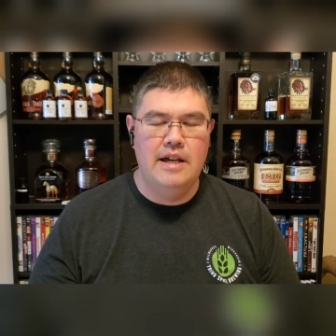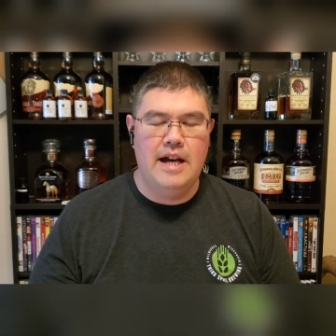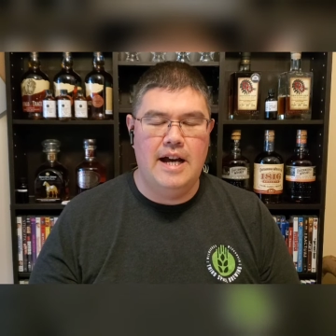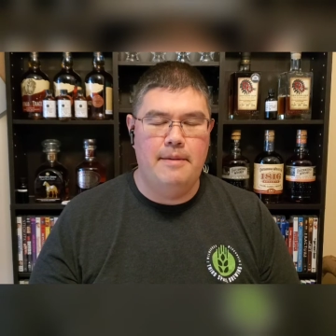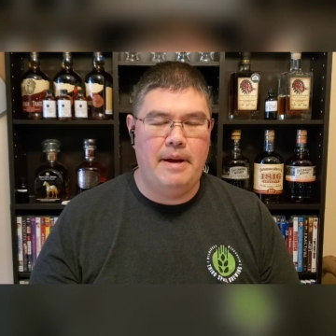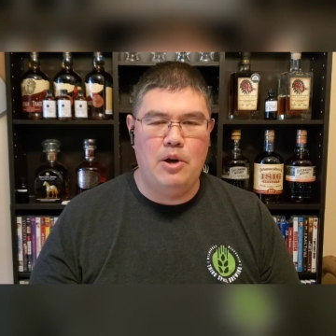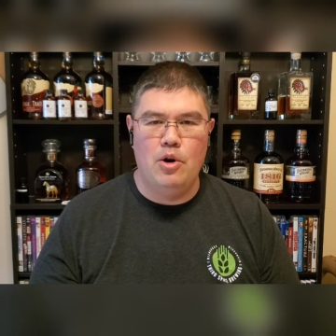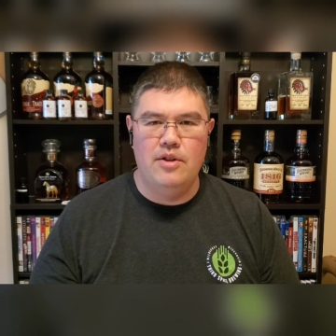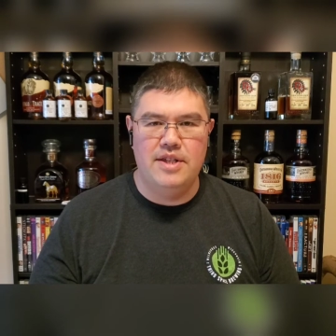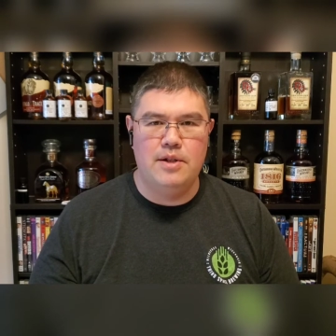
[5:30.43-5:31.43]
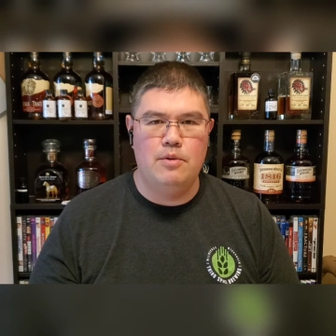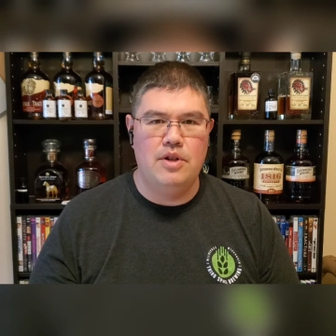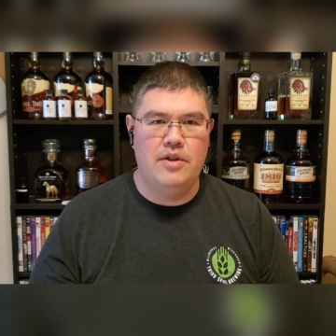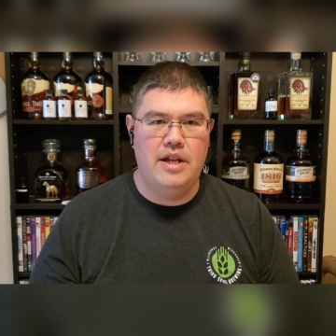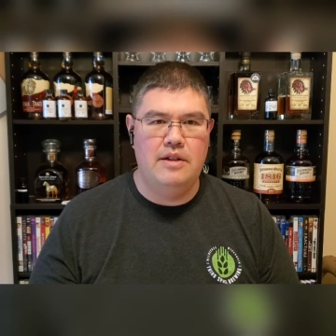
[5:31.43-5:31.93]
My goal is to
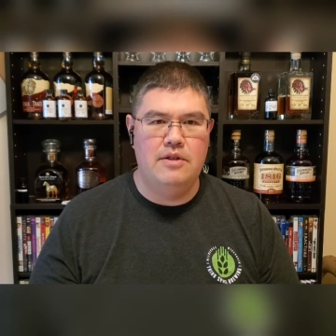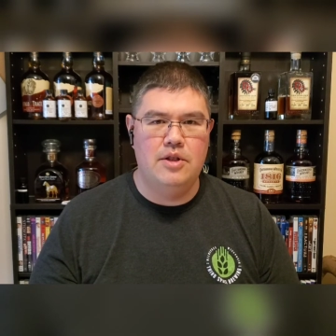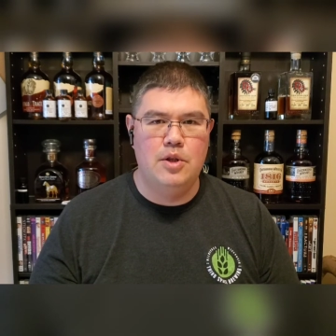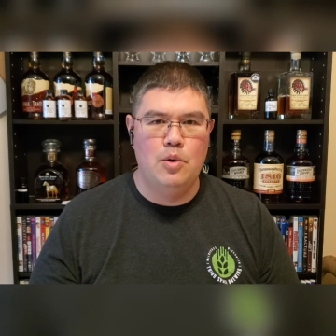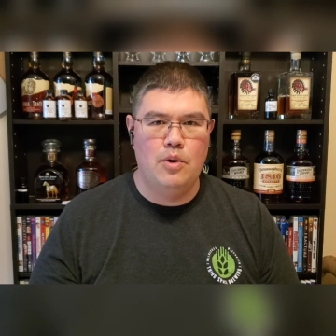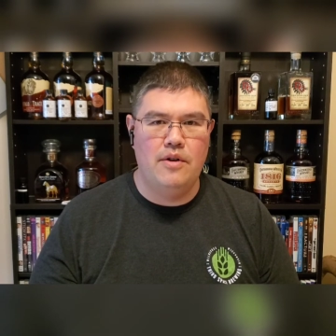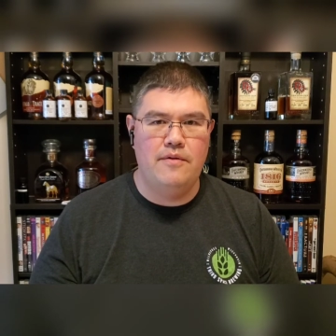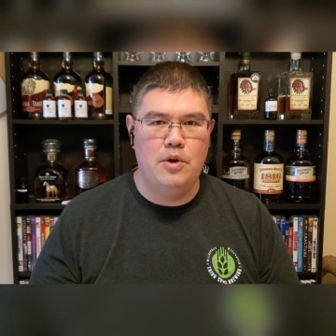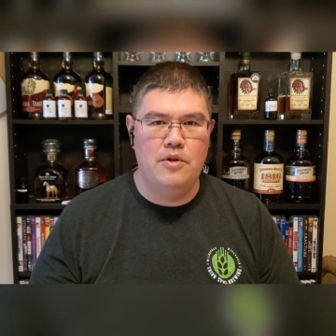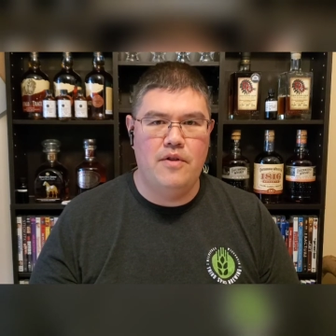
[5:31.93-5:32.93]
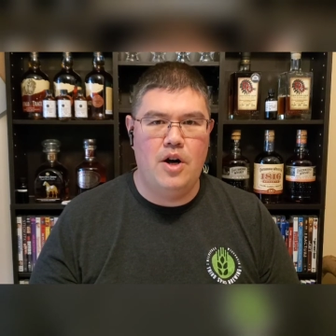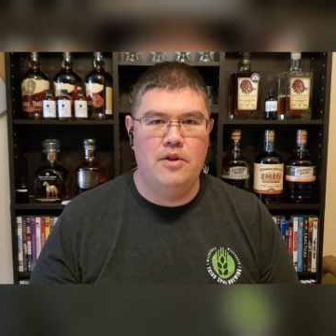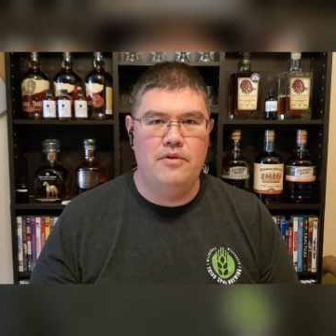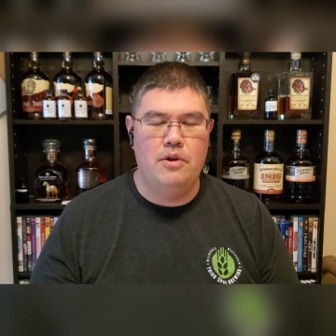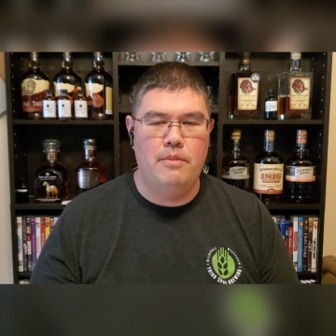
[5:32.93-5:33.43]
really do a review of all
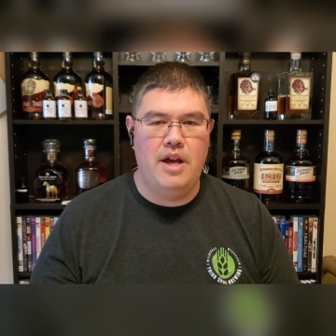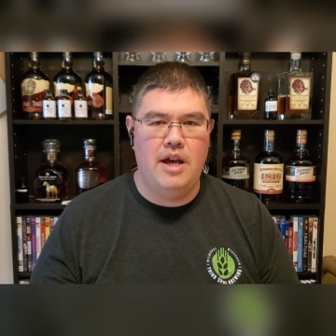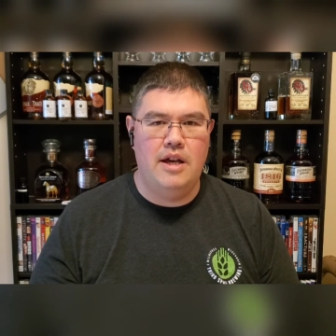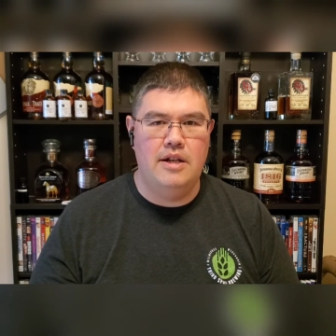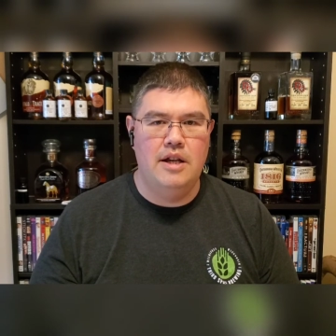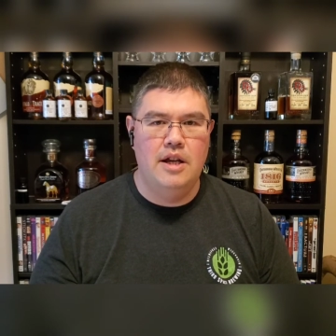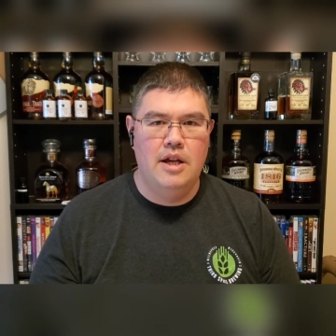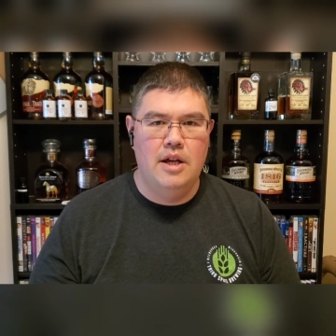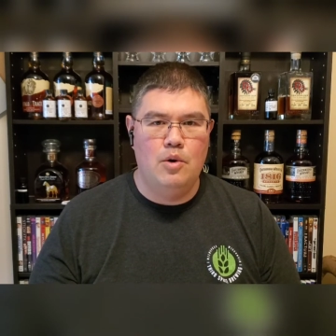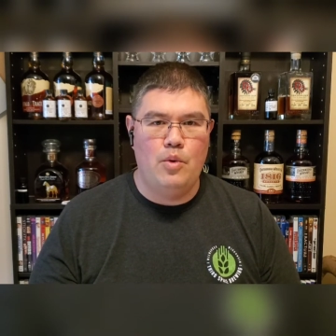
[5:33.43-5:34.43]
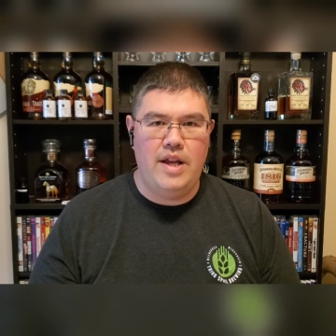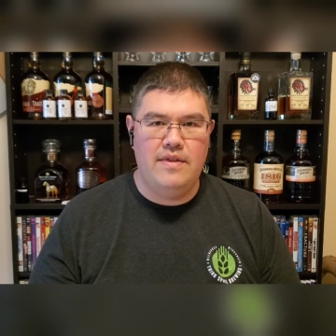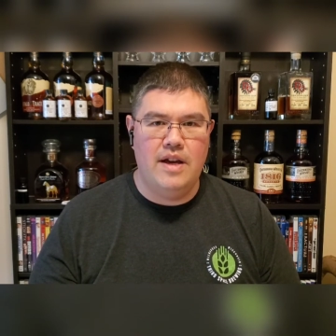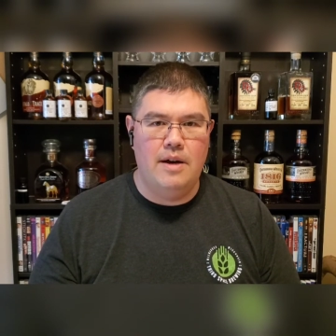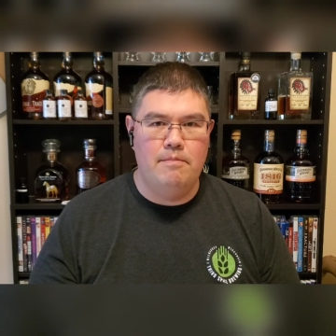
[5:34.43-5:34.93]
of them and rate
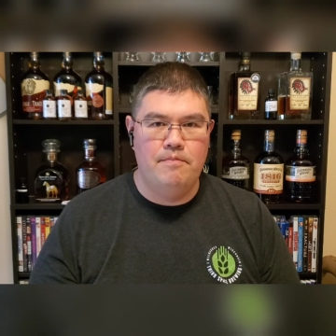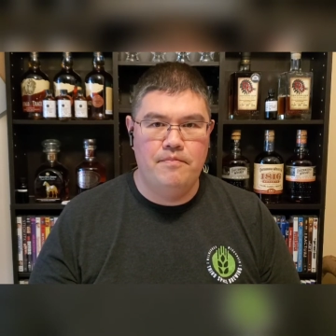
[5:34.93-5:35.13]
them.